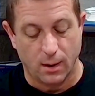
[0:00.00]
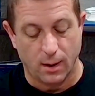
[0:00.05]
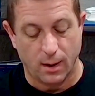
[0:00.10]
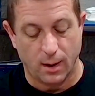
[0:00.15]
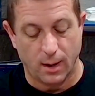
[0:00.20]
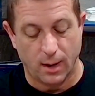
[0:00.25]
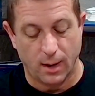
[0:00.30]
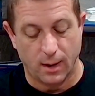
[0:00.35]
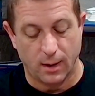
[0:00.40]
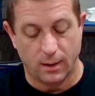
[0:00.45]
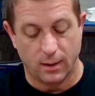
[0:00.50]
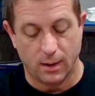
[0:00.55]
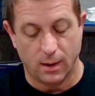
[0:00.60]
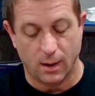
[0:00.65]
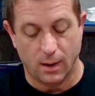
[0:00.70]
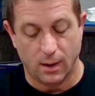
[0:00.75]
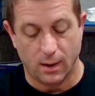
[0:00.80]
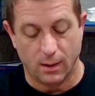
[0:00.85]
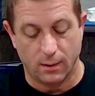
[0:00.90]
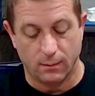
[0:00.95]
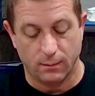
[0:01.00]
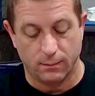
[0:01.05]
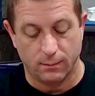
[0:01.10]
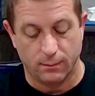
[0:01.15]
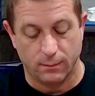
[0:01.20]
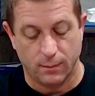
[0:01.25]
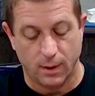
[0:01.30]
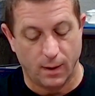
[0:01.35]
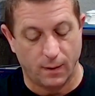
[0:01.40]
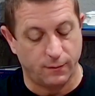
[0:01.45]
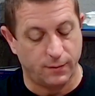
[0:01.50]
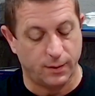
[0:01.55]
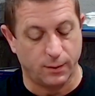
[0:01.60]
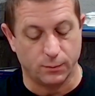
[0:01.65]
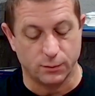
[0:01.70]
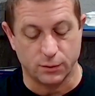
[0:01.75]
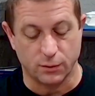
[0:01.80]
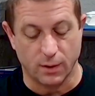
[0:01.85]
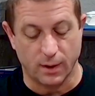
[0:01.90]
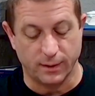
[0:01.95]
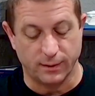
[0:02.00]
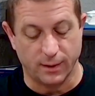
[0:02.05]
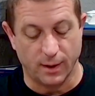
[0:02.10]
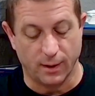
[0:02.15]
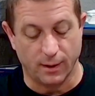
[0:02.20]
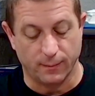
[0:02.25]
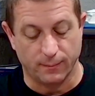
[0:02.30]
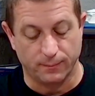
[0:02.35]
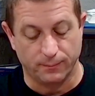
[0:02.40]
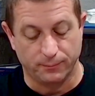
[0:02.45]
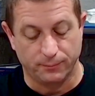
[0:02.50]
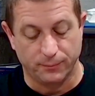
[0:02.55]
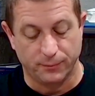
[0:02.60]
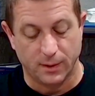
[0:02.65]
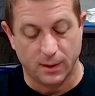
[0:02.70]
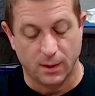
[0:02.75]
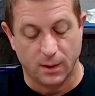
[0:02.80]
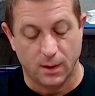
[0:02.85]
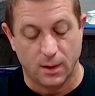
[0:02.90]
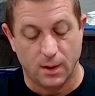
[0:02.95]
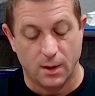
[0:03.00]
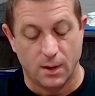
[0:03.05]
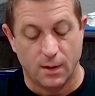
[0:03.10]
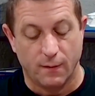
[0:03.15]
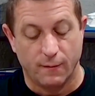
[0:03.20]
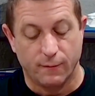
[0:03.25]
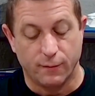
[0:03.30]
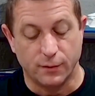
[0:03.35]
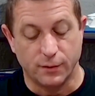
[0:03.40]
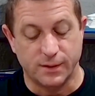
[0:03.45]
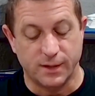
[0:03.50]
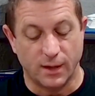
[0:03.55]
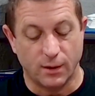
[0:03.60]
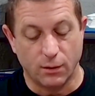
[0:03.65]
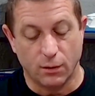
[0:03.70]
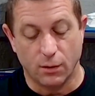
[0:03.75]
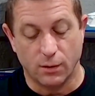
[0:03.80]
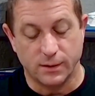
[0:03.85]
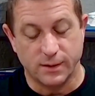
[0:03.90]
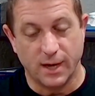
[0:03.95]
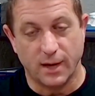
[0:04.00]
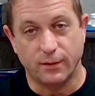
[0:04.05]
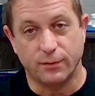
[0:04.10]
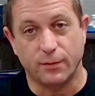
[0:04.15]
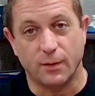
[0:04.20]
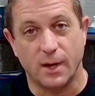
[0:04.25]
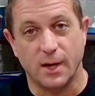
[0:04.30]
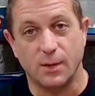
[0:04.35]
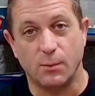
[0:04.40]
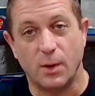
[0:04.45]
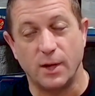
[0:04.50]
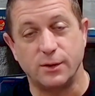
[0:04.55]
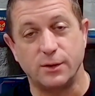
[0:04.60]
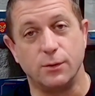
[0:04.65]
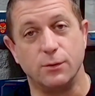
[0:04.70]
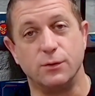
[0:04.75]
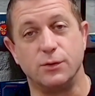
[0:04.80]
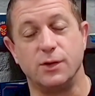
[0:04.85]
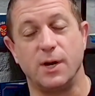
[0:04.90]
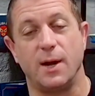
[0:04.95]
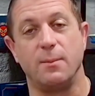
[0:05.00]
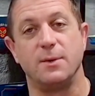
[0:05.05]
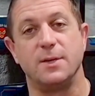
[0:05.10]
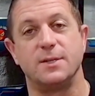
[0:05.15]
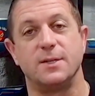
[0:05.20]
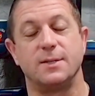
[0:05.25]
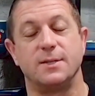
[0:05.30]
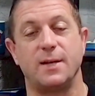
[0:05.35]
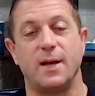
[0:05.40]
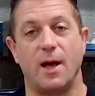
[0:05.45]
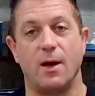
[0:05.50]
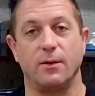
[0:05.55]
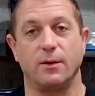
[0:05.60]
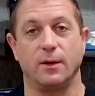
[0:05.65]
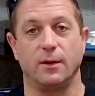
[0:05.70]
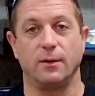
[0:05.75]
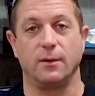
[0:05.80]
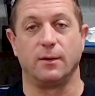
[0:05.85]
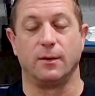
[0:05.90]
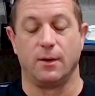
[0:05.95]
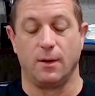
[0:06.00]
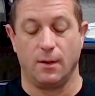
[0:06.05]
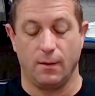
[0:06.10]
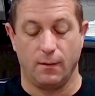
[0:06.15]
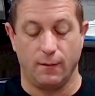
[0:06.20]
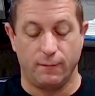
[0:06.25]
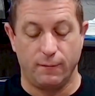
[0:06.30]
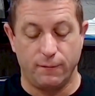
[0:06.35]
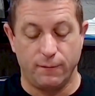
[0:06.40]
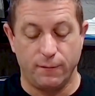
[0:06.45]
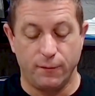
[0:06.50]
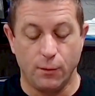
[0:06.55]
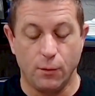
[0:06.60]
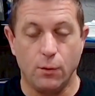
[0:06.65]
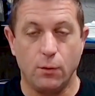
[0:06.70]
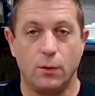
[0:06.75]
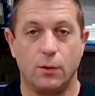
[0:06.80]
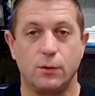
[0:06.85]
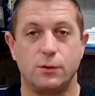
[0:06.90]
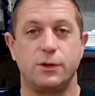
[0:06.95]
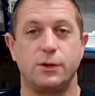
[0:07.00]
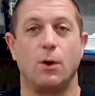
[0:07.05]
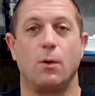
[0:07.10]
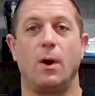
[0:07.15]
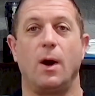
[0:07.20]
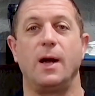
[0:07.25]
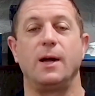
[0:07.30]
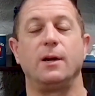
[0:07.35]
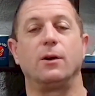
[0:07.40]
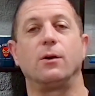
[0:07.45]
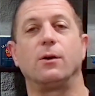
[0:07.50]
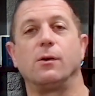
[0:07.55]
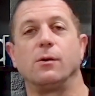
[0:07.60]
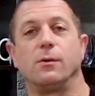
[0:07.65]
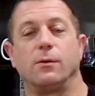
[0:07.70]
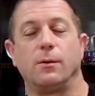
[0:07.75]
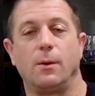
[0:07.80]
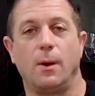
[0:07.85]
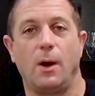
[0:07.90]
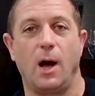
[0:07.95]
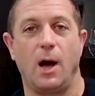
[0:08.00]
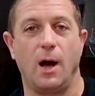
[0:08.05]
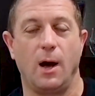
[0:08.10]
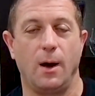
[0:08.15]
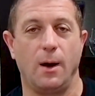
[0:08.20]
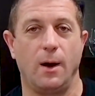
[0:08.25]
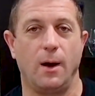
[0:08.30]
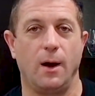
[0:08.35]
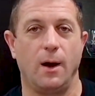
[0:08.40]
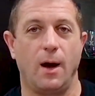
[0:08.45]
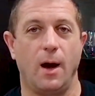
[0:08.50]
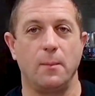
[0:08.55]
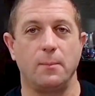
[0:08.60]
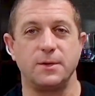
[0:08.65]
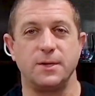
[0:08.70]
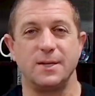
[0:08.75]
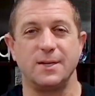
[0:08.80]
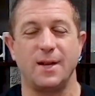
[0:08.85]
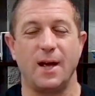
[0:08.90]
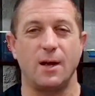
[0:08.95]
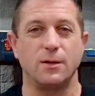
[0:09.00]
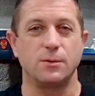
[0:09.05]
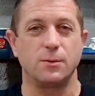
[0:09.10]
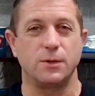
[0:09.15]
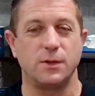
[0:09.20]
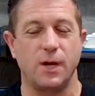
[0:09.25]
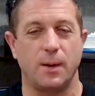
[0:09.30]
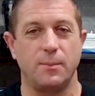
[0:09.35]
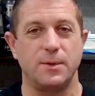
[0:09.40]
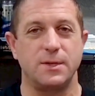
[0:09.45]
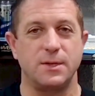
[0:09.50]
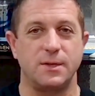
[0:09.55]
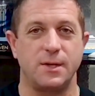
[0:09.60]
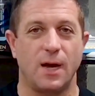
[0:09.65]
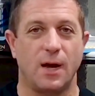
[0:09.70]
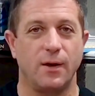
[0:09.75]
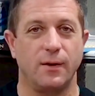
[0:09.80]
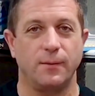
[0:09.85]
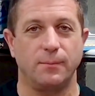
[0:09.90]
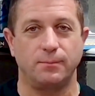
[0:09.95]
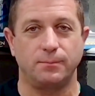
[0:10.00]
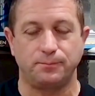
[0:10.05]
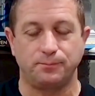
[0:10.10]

And everything was great there. For dinner on day 3, I went to Jamie's Italian. Food, so I had heard ups and downs with Jamie's Italian.